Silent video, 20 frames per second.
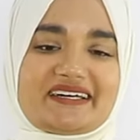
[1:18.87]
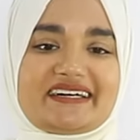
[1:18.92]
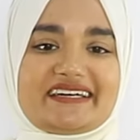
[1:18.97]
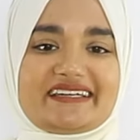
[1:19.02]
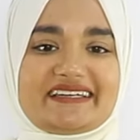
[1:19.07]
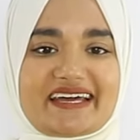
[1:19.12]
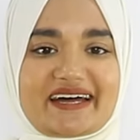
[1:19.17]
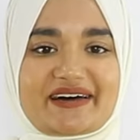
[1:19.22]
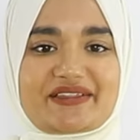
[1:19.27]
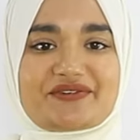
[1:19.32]

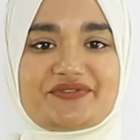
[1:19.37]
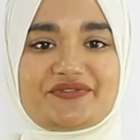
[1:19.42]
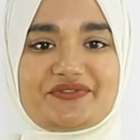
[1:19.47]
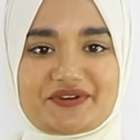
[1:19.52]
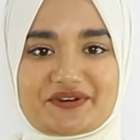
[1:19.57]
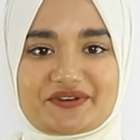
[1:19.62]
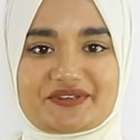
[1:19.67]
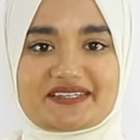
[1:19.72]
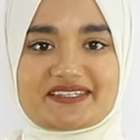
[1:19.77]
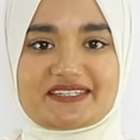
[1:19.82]
Now the
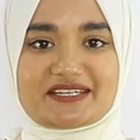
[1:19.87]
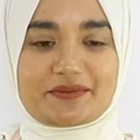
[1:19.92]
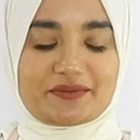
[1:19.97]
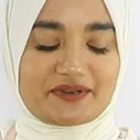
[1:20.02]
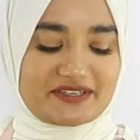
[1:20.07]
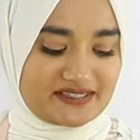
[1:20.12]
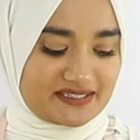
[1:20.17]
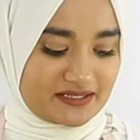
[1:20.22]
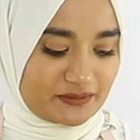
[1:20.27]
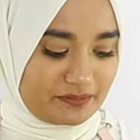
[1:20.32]
first step
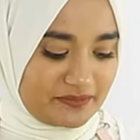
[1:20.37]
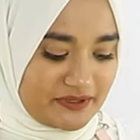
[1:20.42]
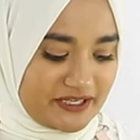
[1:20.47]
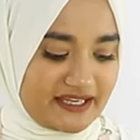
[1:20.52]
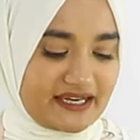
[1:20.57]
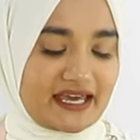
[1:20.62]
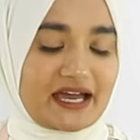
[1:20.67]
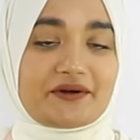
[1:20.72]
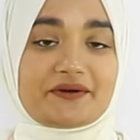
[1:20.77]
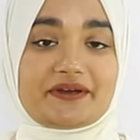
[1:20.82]
is to beat
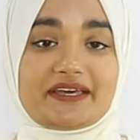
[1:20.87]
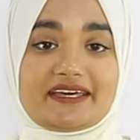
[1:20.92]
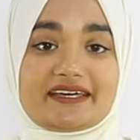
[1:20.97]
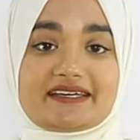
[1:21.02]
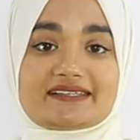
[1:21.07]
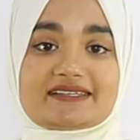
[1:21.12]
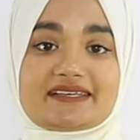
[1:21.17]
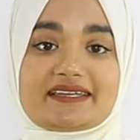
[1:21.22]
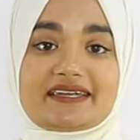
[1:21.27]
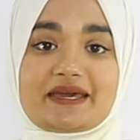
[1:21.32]
our
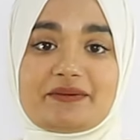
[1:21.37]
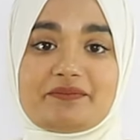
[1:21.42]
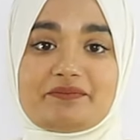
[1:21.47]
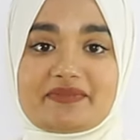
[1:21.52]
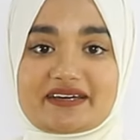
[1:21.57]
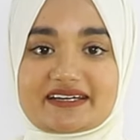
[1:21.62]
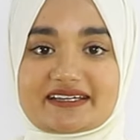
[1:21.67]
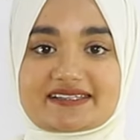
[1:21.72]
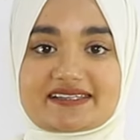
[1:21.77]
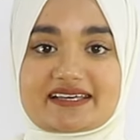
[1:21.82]
eggs in a
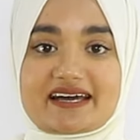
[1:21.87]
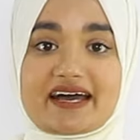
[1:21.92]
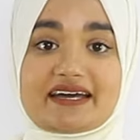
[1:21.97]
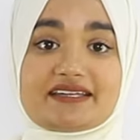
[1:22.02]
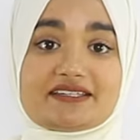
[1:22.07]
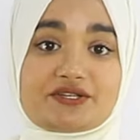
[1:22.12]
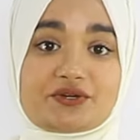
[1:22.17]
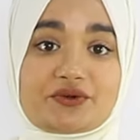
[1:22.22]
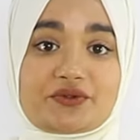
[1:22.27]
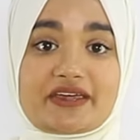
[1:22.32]
mixer
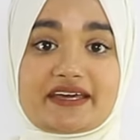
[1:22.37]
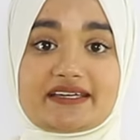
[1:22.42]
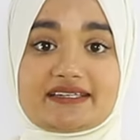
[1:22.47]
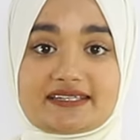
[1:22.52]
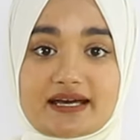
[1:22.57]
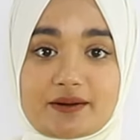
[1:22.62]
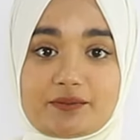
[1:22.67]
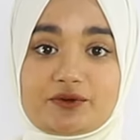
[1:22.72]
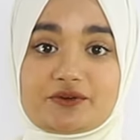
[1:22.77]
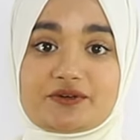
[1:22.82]
until they
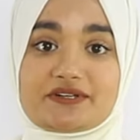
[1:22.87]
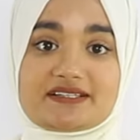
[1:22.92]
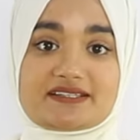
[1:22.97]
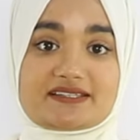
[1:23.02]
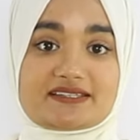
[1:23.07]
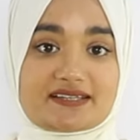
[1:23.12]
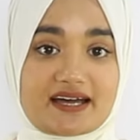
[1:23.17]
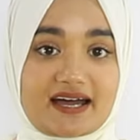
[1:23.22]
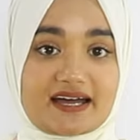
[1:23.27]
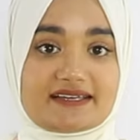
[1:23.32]
double in
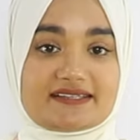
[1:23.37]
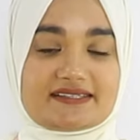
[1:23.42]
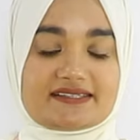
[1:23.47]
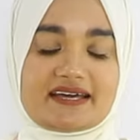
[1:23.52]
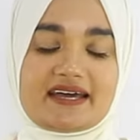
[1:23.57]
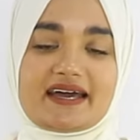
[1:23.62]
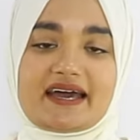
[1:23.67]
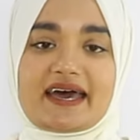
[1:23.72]
size.